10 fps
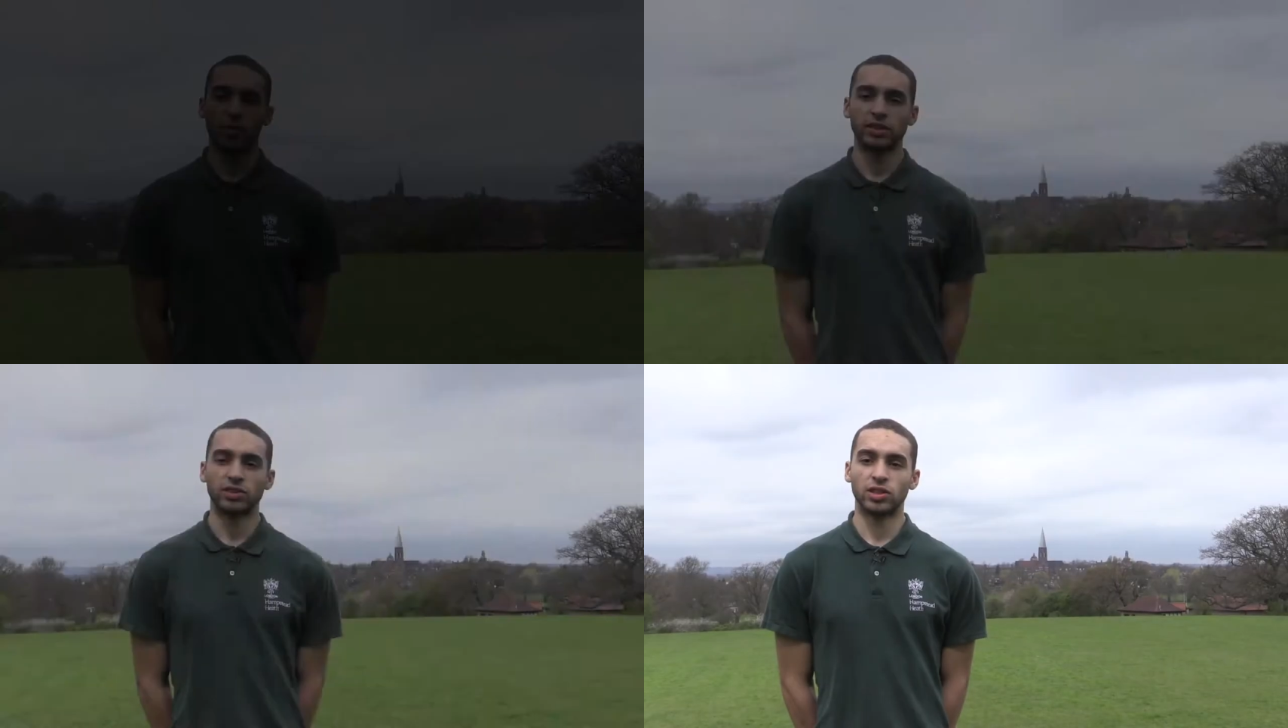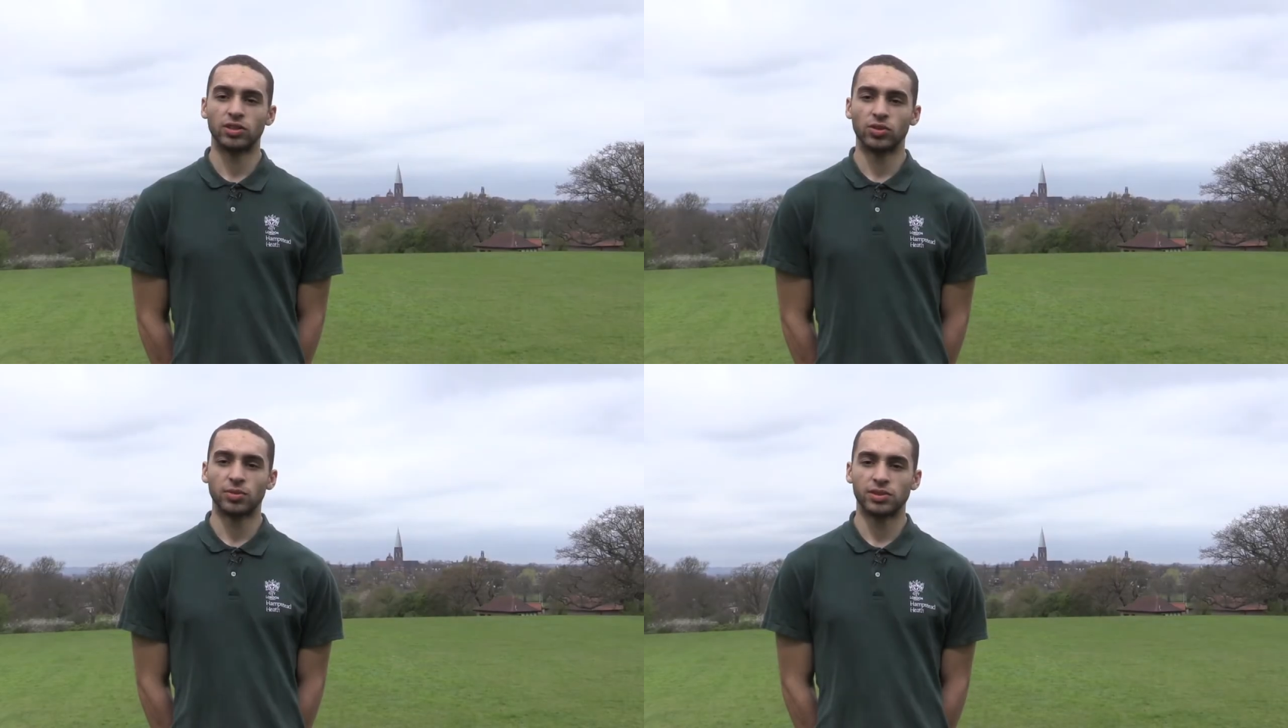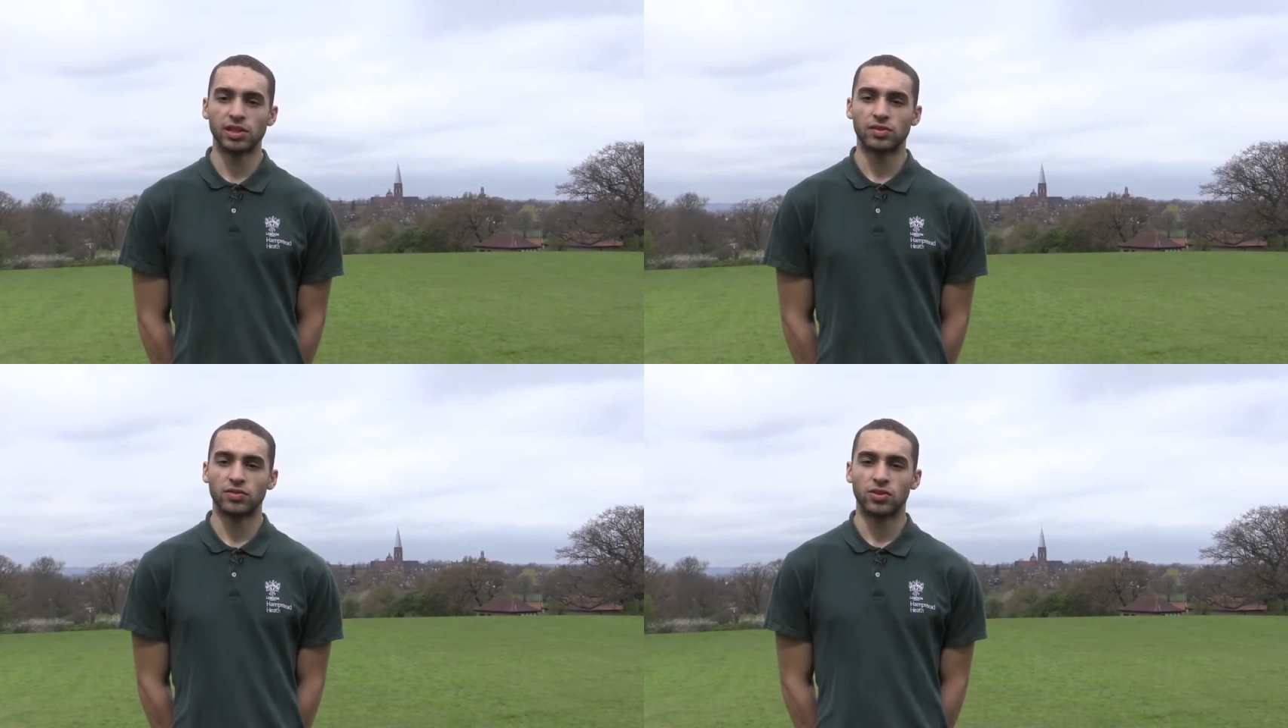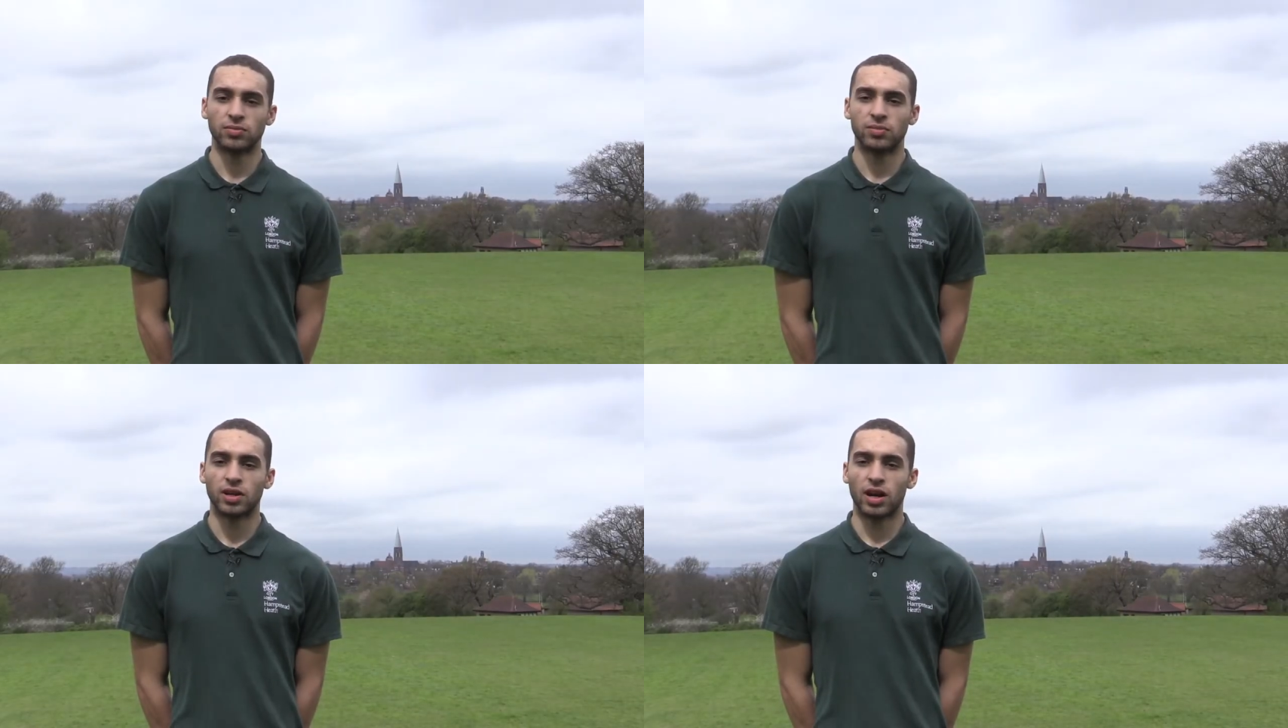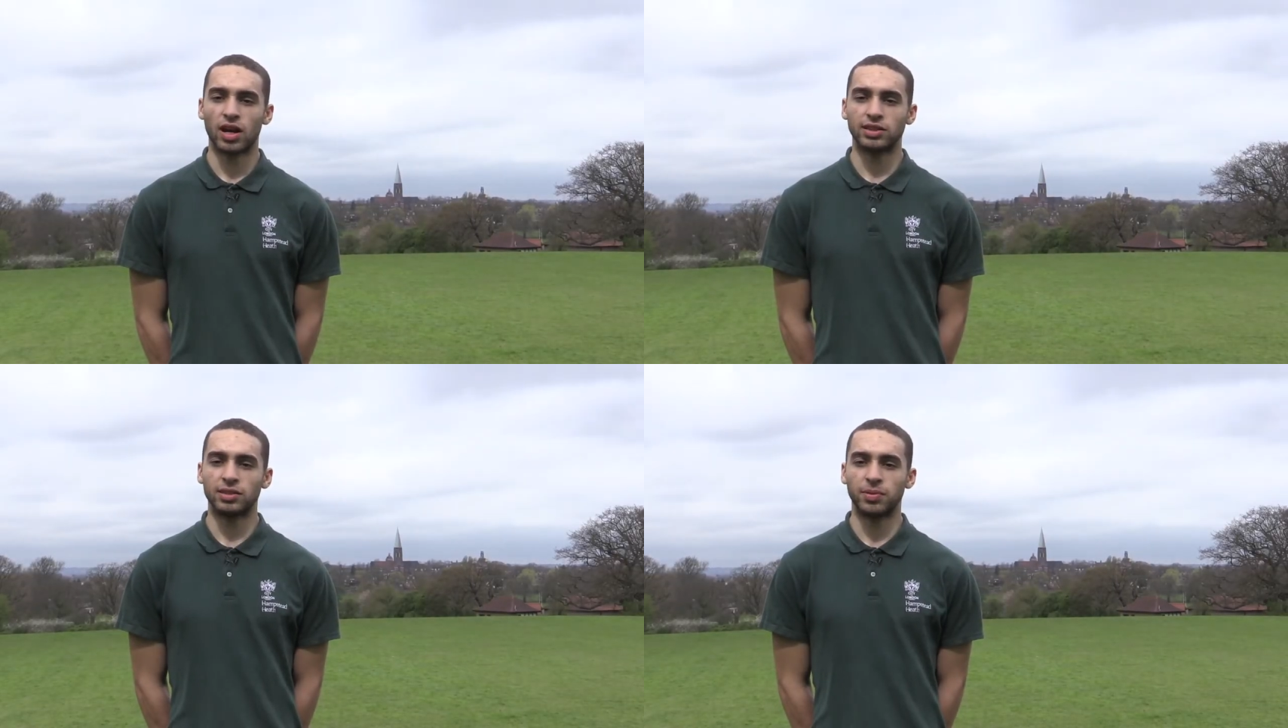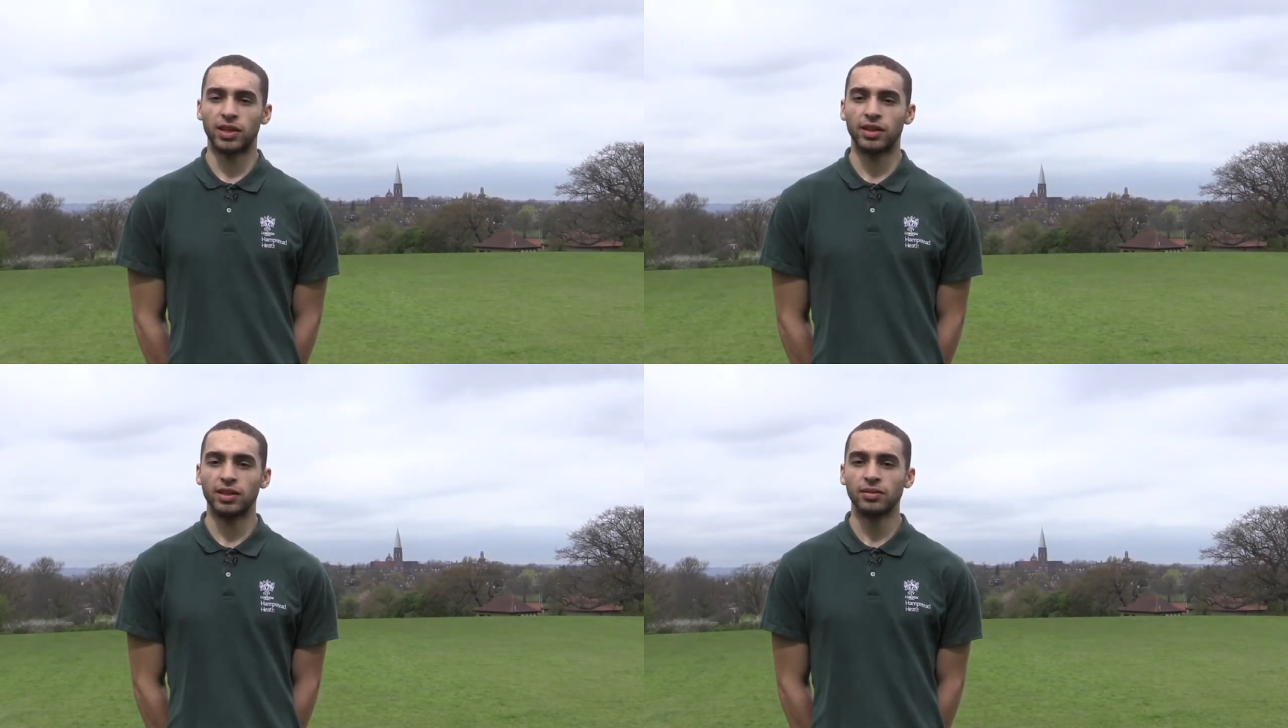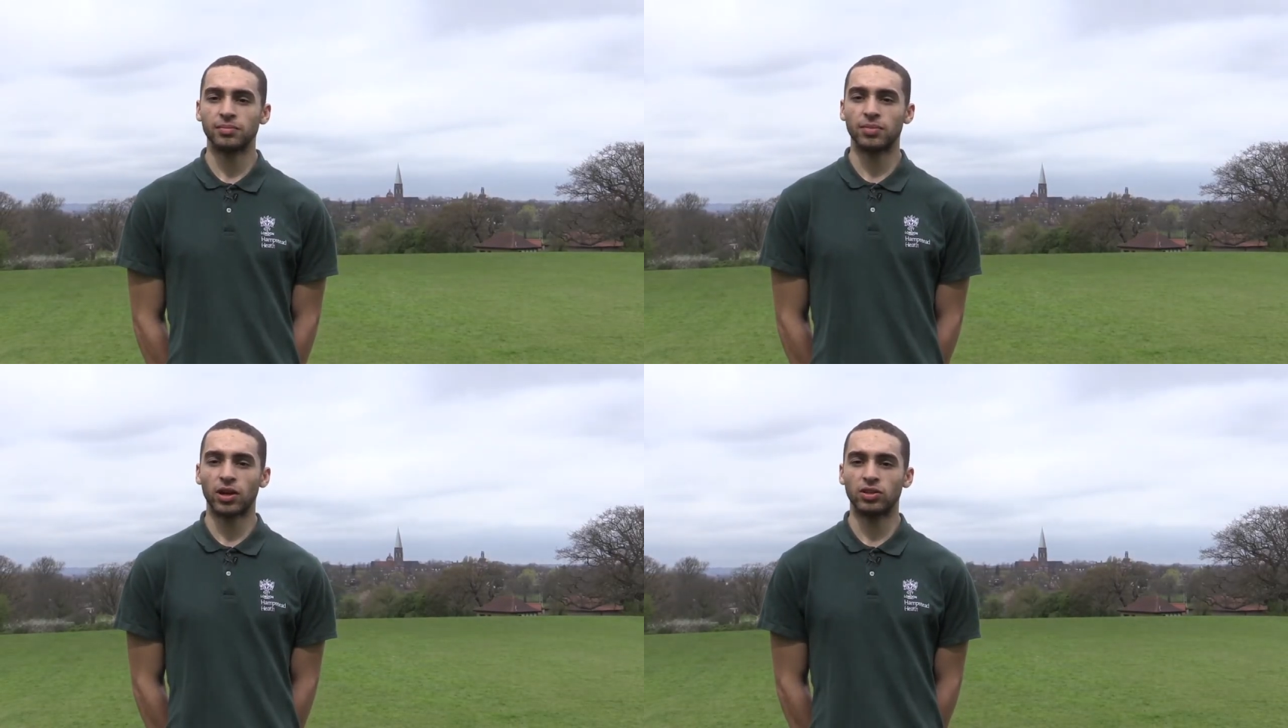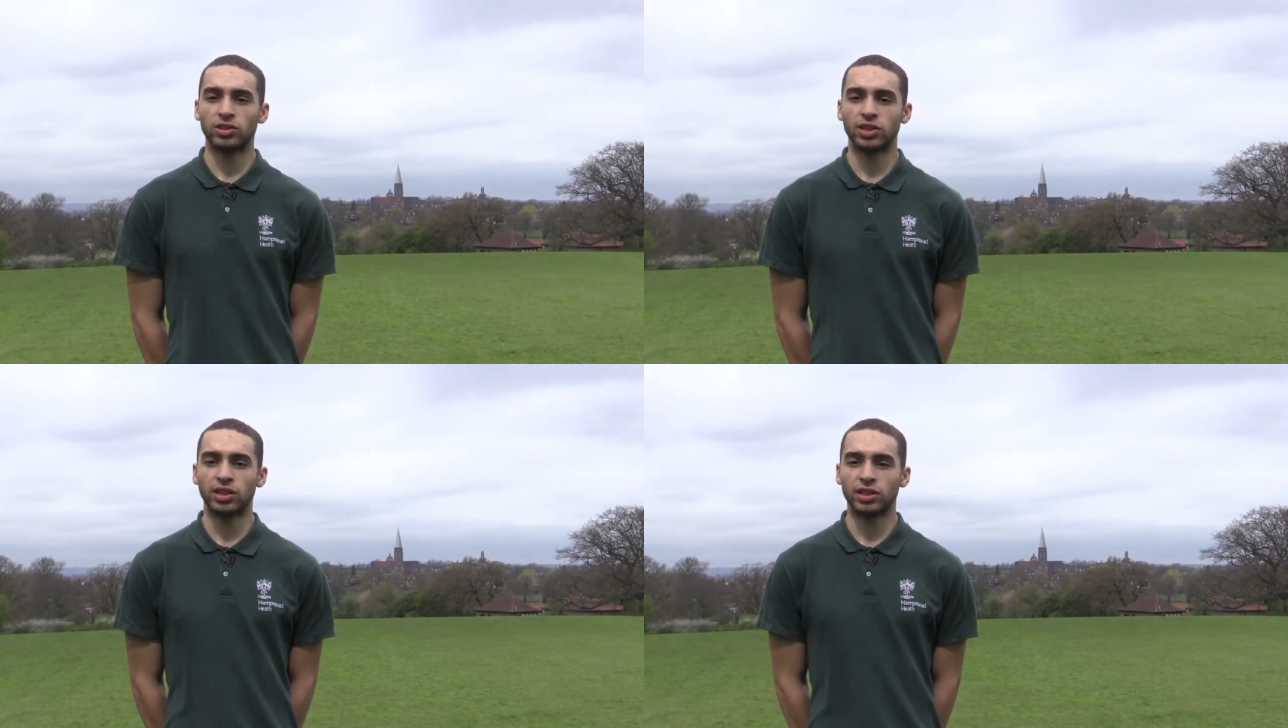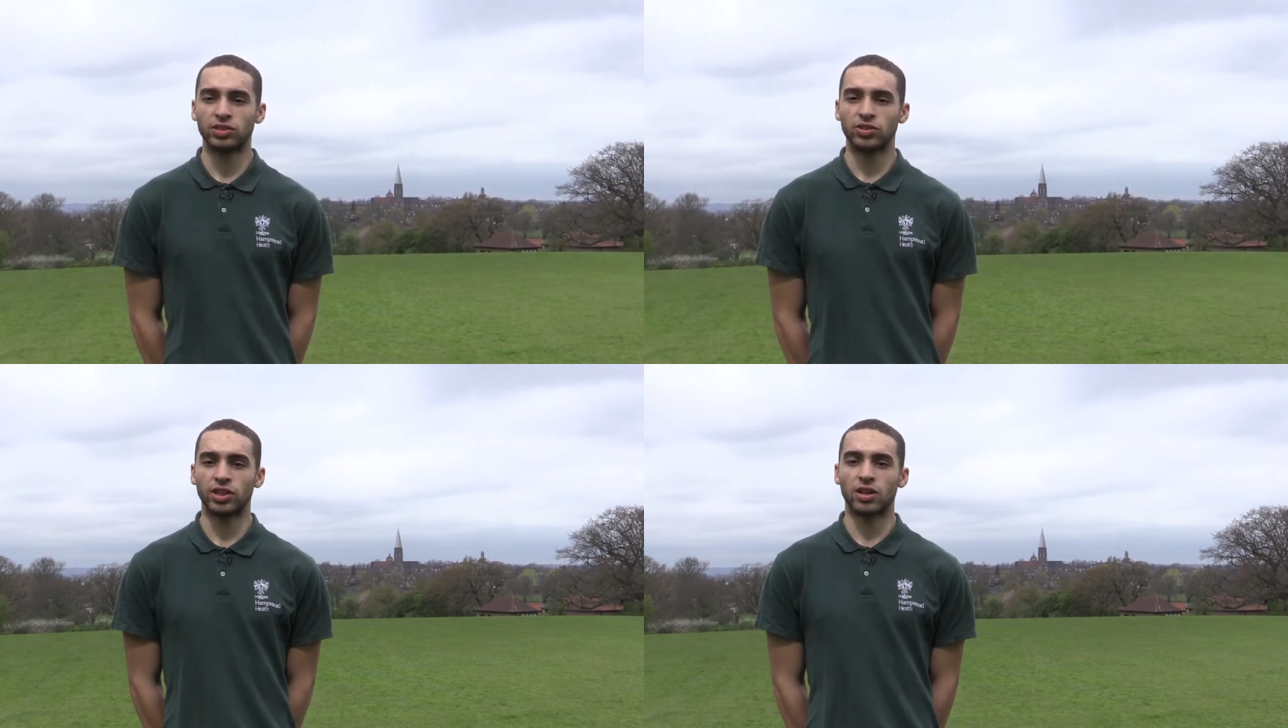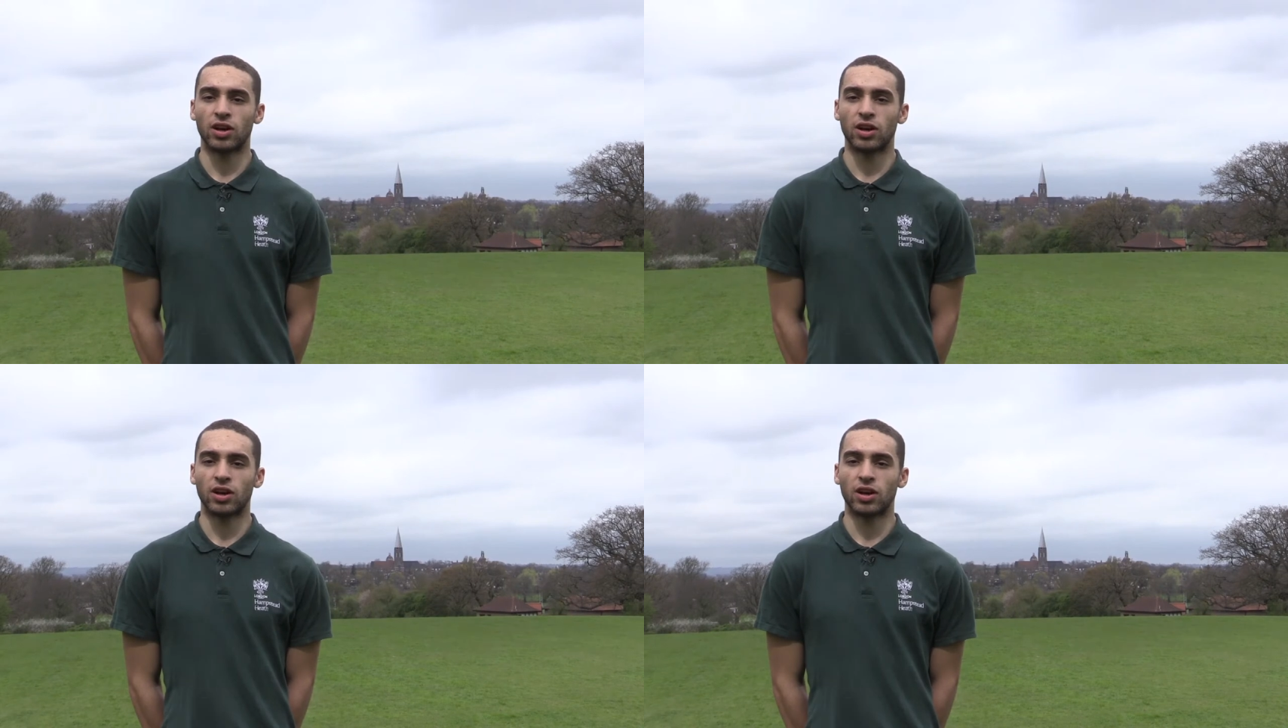went to LaSWAP sixth form. I did PE, biology, history and